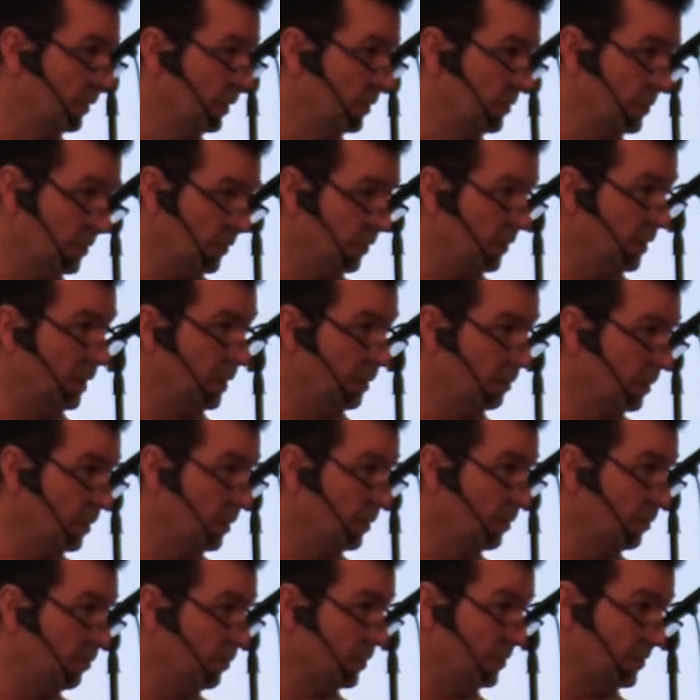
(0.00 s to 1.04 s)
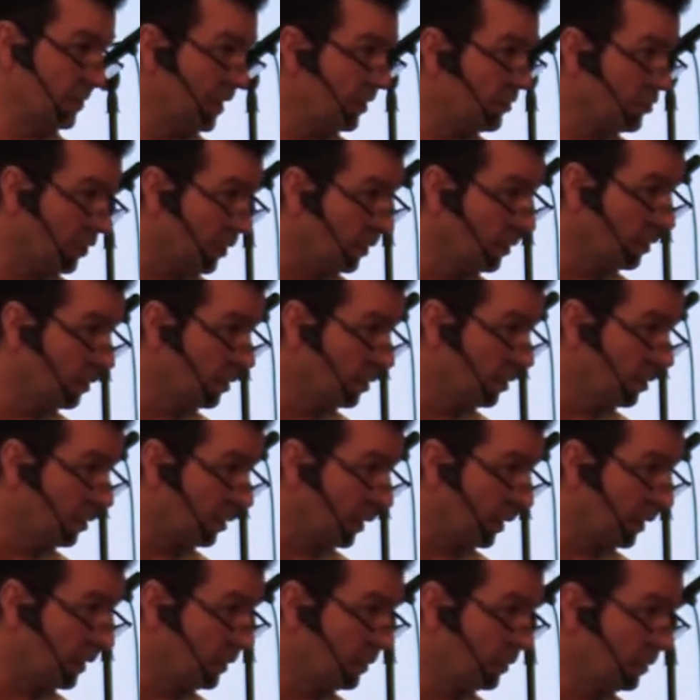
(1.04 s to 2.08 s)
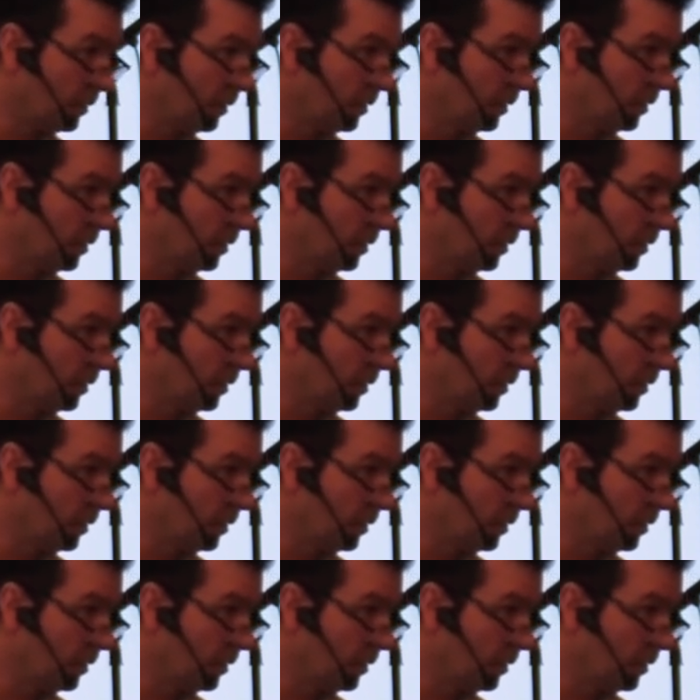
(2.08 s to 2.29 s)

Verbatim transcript: is it demon possession, okay? And